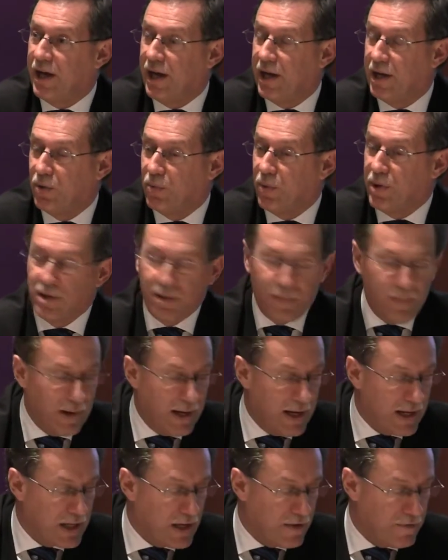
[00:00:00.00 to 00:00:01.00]
And when the
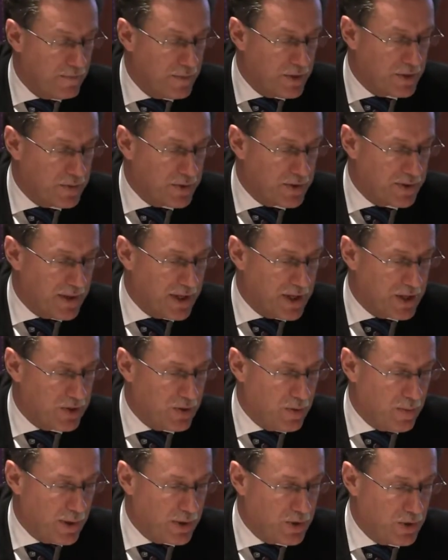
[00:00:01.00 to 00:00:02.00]
Blair government was
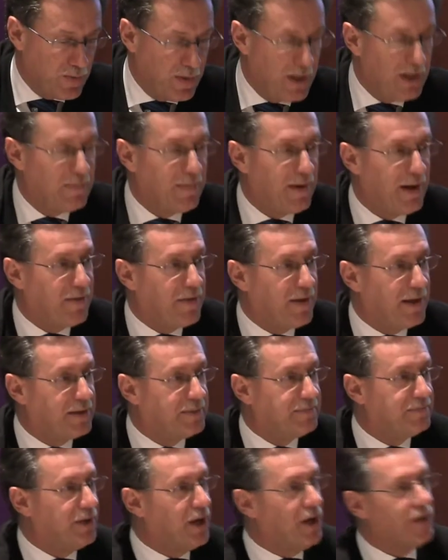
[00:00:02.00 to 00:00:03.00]
asked, well, what do you mean about
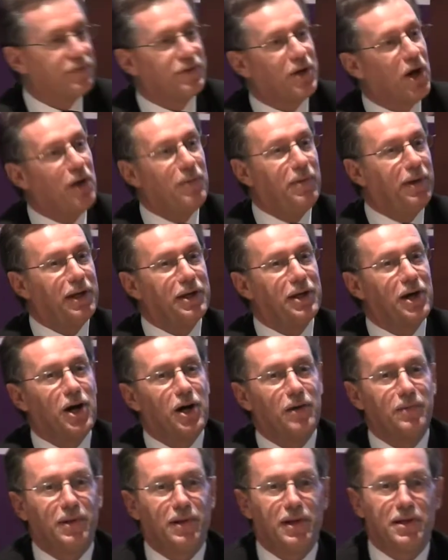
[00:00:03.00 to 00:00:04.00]
that? After humming and
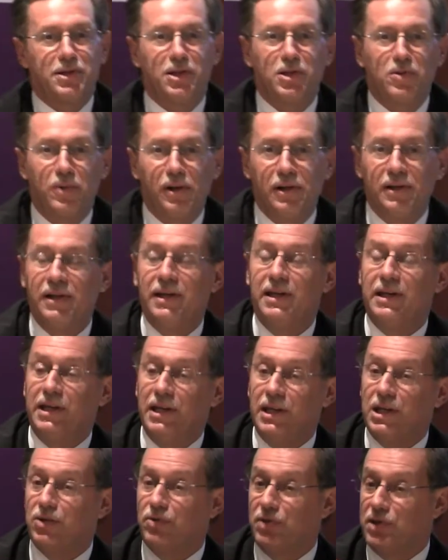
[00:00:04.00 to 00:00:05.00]
harming, they said, well,
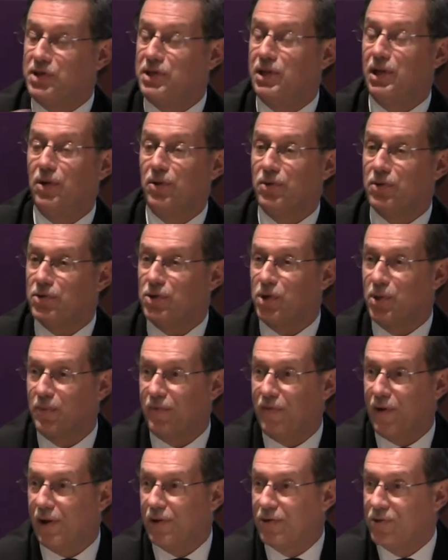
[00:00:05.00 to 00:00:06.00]
increasing long-term
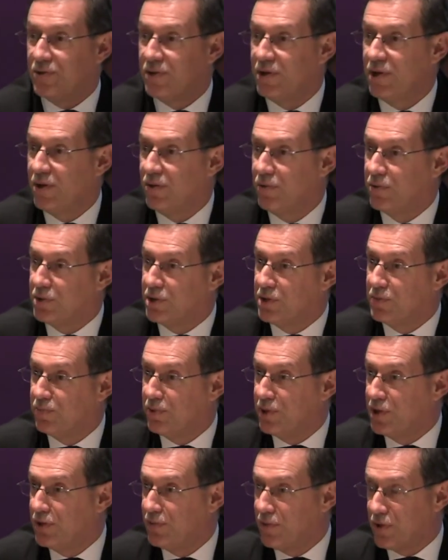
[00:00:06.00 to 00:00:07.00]
value, which is
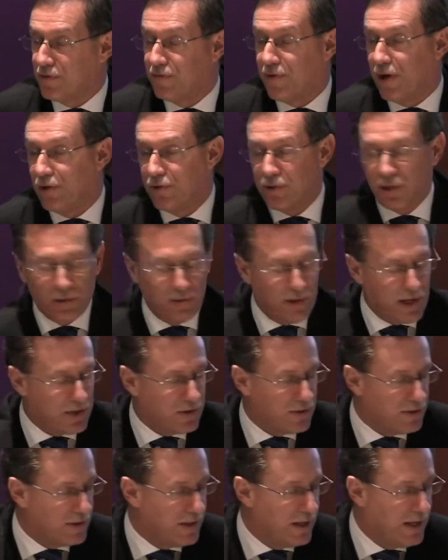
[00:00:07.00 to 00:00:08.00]
pretty much value
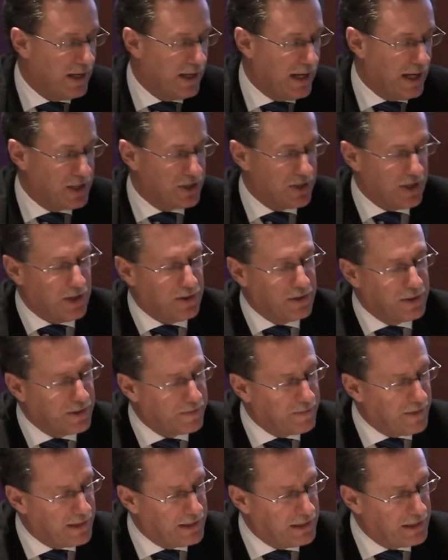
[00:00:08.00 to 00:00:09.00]
creation and
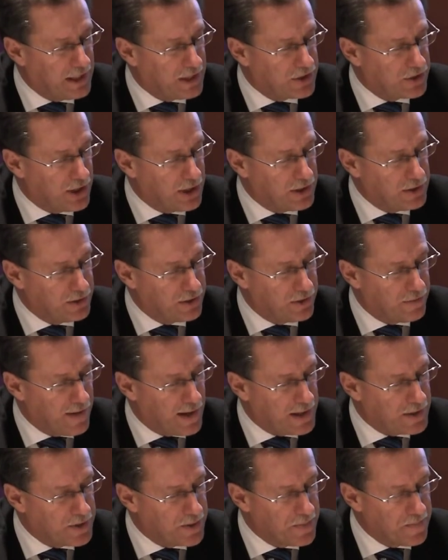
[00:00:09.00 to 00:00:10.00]
shareholder
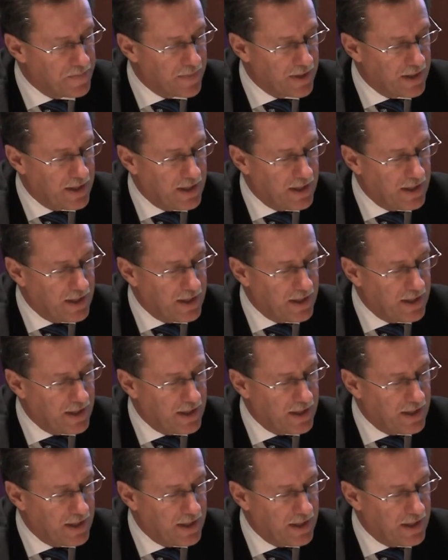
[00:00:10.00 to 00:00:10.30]
value.